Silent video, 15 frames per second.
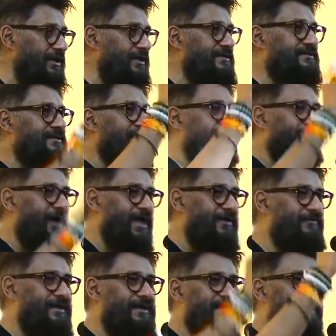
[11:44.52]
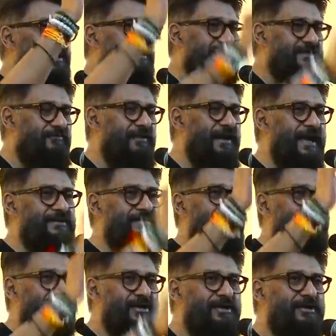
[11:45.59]
surviving
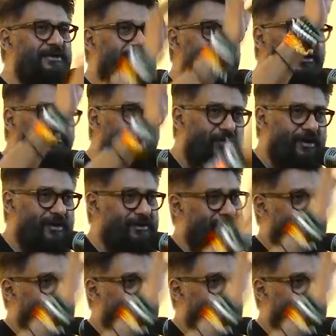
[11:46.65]
civilization in the world.